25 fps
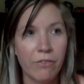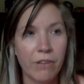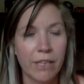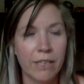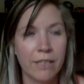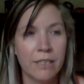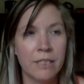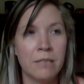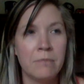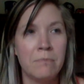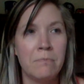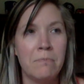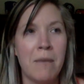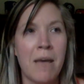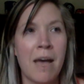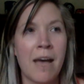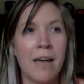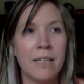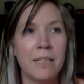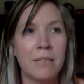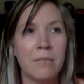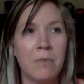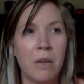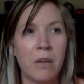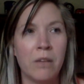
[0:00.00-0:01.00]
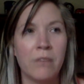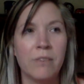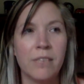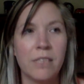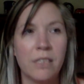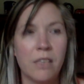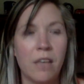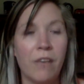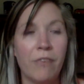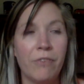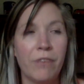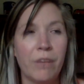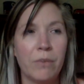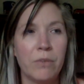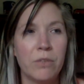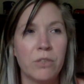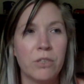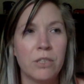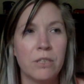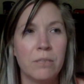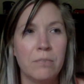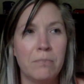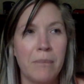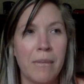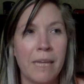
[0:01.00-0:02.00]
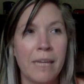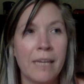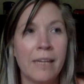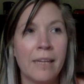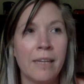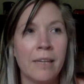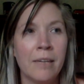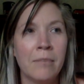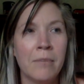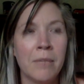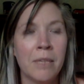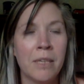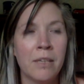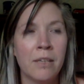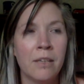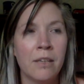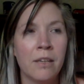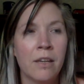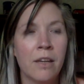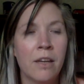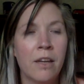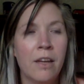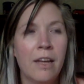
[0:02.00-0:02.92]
like this mass amount of stuff that was just making me